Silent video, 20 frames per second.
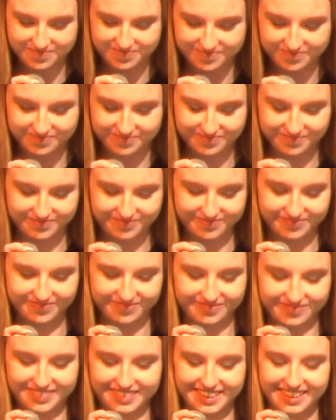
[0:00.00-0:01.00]

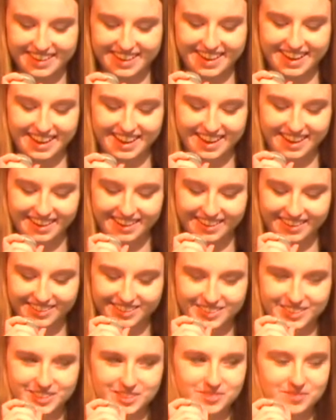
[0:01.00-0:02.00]

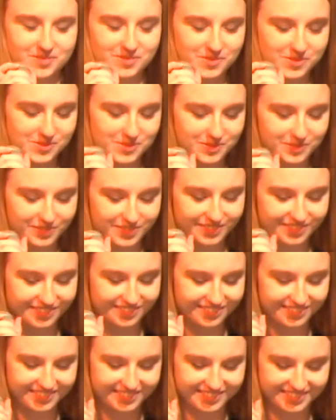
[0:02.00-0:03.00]

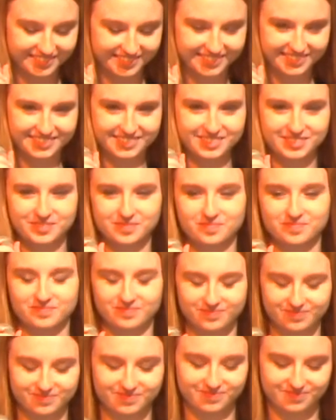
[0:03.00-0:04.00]

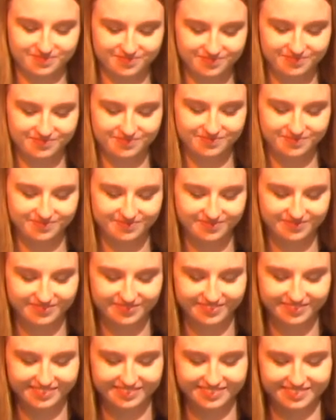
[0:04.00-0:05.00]

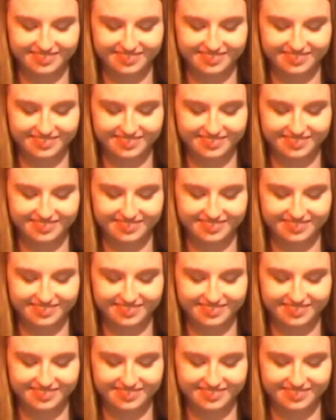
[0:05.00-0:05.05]
Nobody speaks.